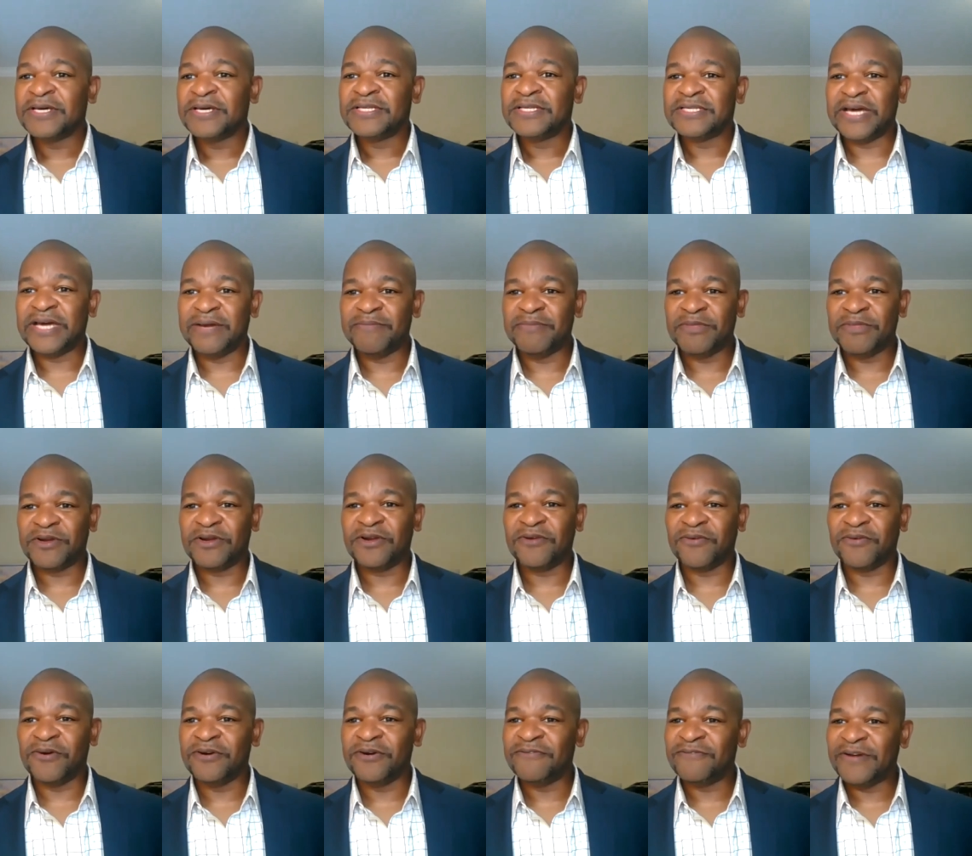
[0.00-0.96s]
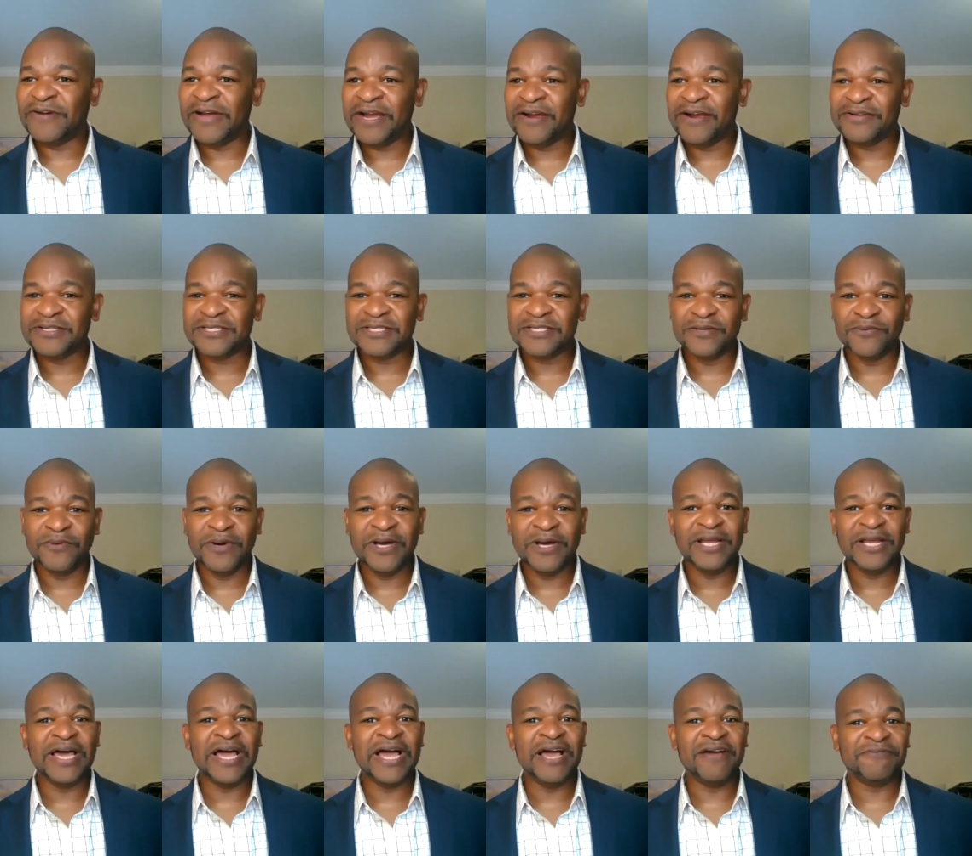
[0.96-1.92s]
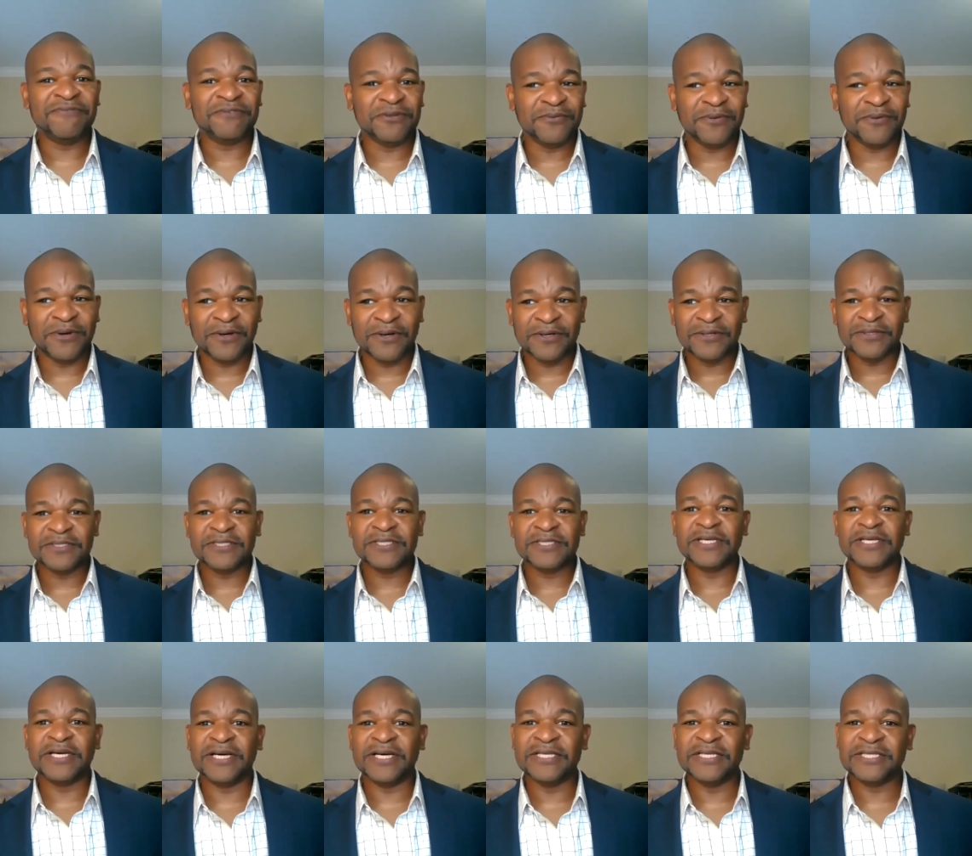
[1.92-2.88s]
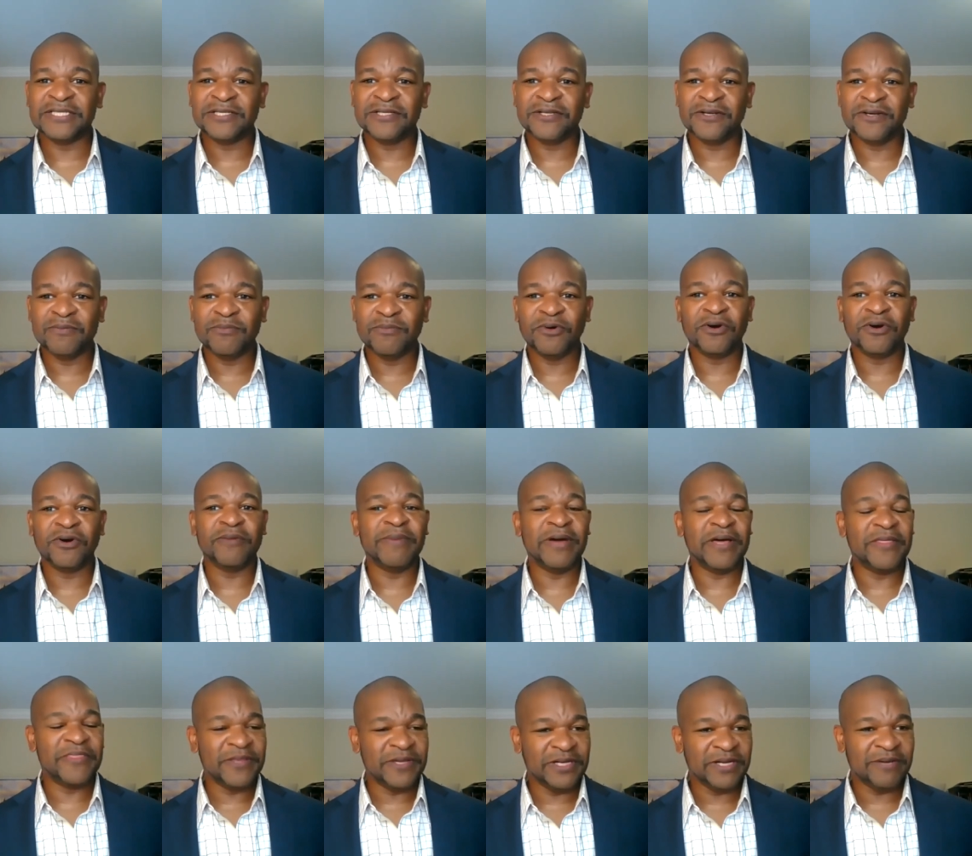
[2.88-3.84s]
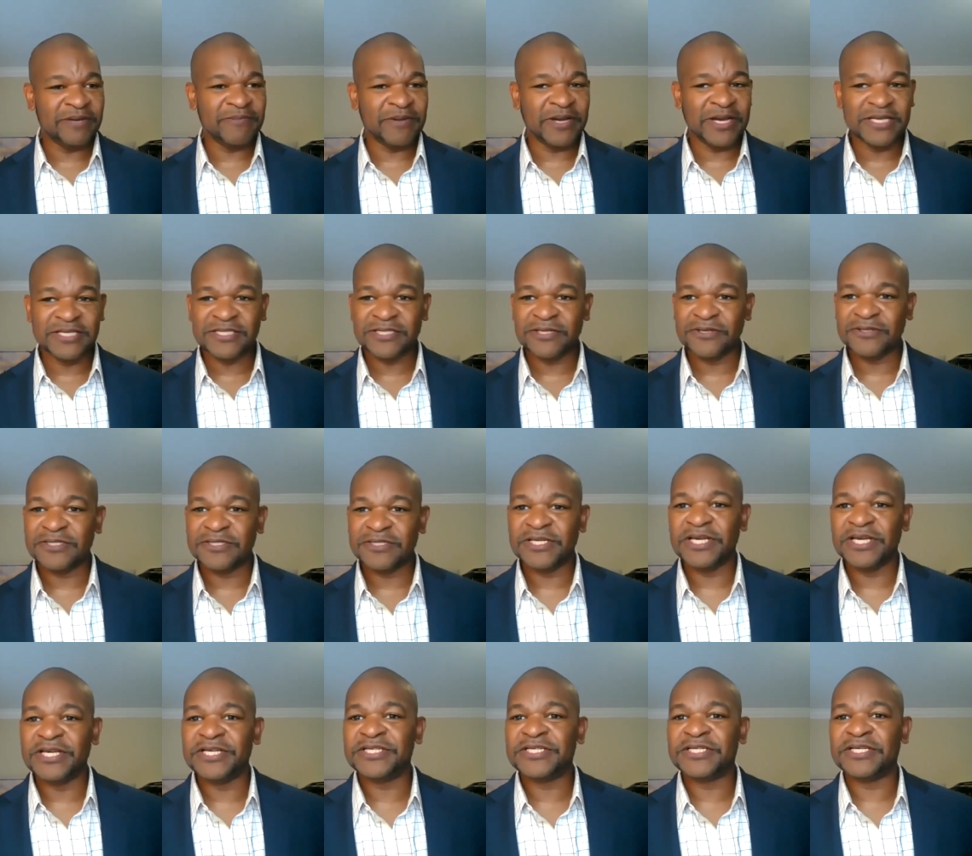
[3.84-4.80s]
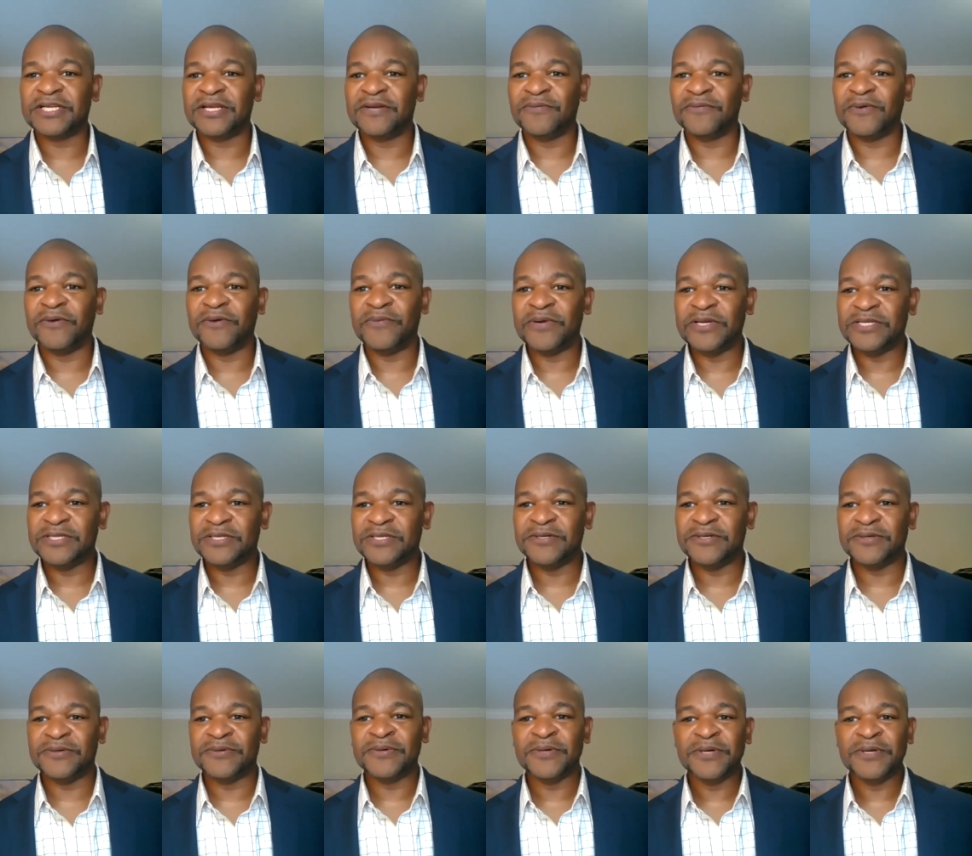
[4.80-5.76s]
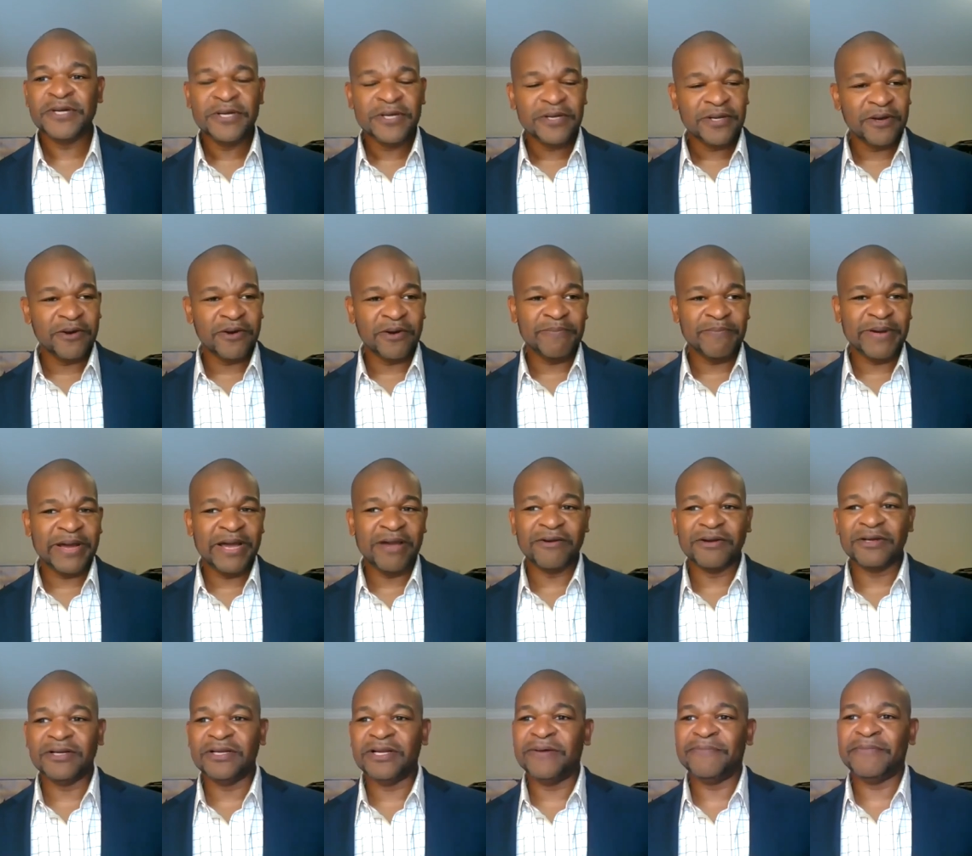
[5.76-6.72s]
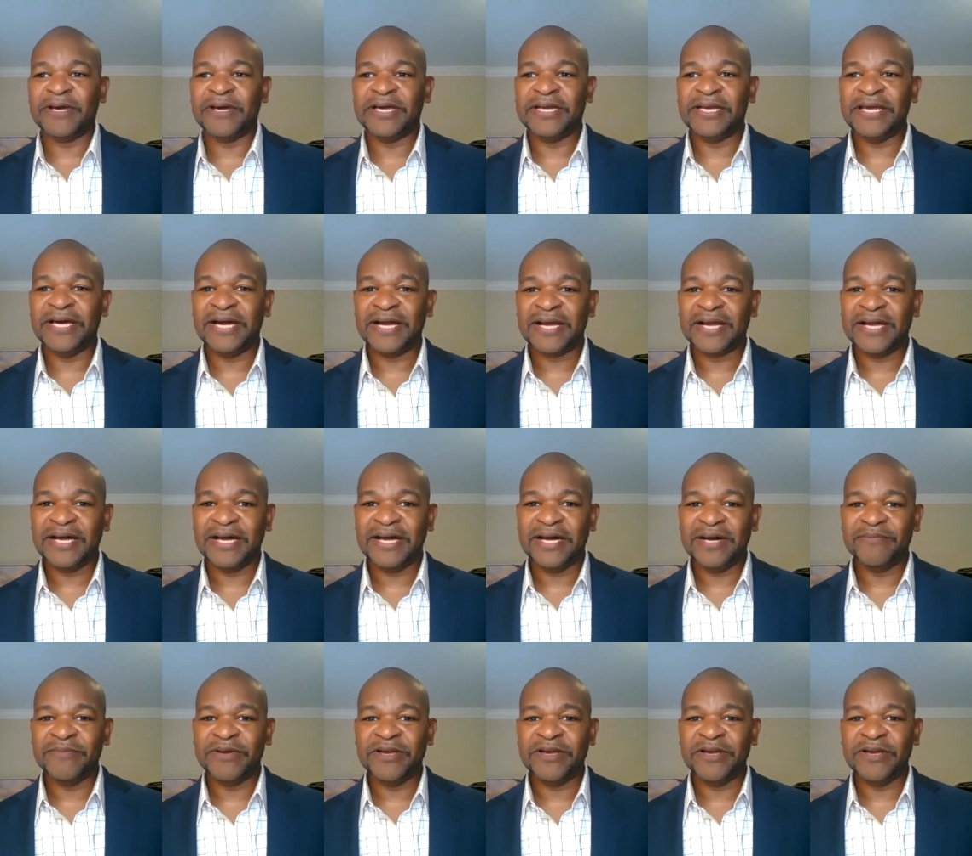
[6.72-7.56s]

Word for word: time of the coronavirus and well afterwards to learn more about the Alumni Association and what we do go to piratealumni.com.